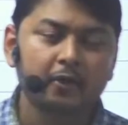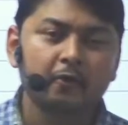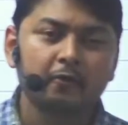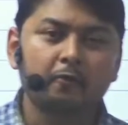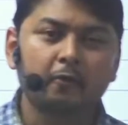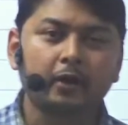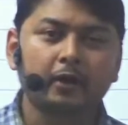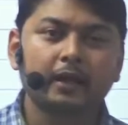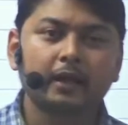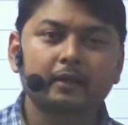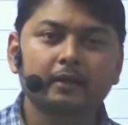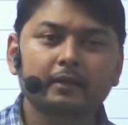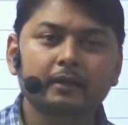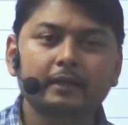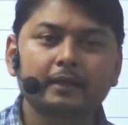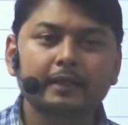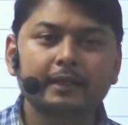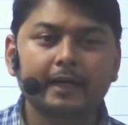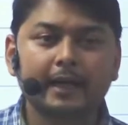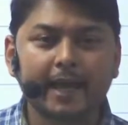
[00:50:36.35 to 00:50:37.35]
What are
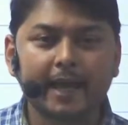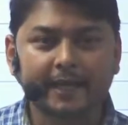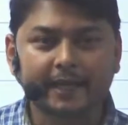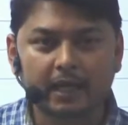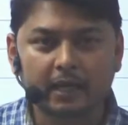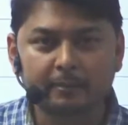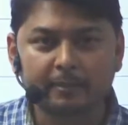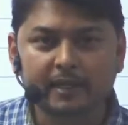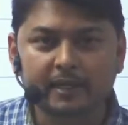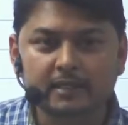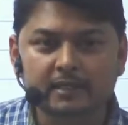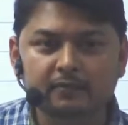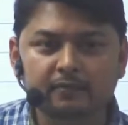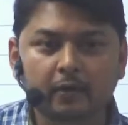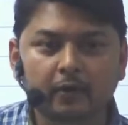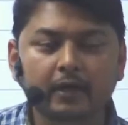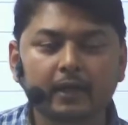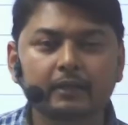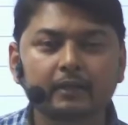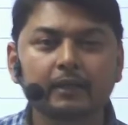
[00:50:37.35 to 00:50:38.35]
the agreements?
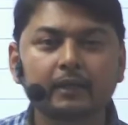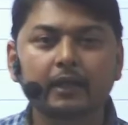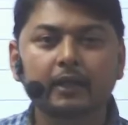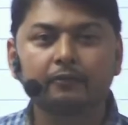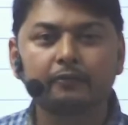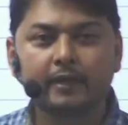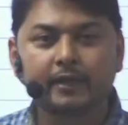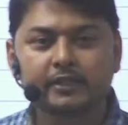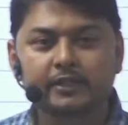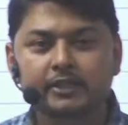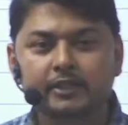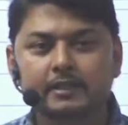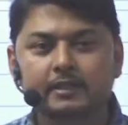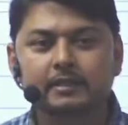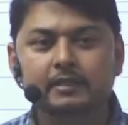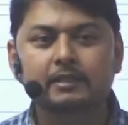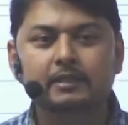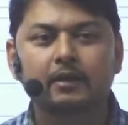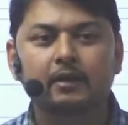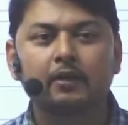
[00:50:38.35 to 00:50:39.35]
What are the
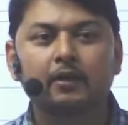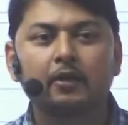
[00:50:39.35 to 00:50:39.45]
conventions?